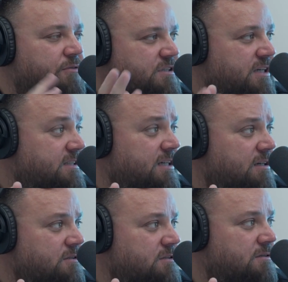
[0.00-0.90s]
it was a nice
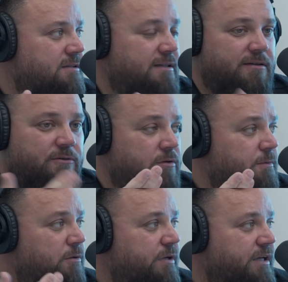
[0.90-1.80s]
house in
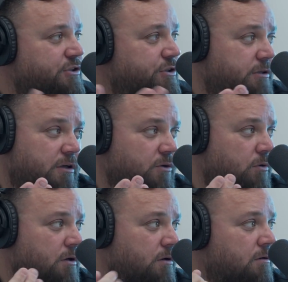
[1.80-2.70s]
North Palm Beach on
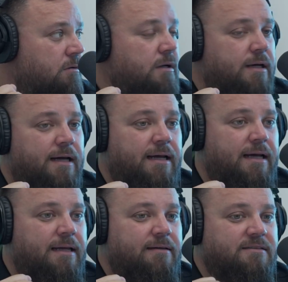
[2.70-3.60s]
the water.
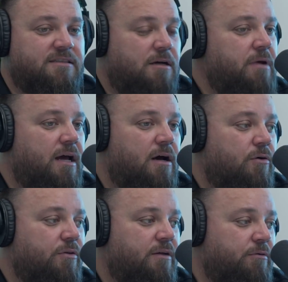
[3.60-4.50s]
And
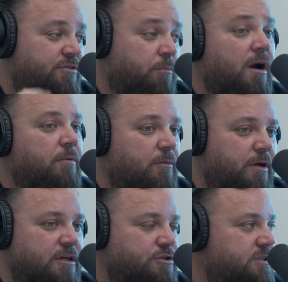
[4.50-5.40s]
somehow it was a
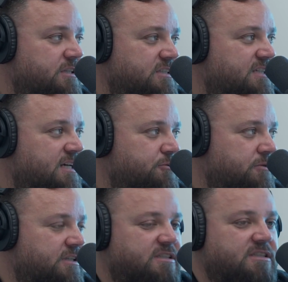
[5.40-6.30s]
property manager that had
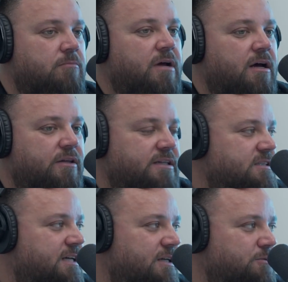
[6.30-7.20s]
scheduled it. Somehow
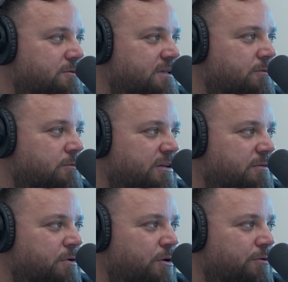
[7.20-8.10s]
they scheduled it
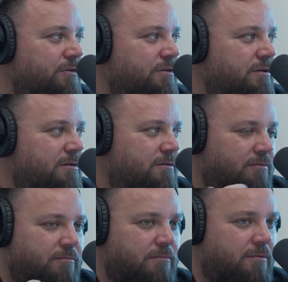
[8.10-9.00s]
with both
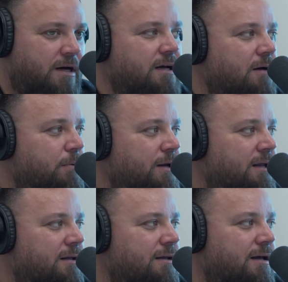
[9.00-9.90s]
my company.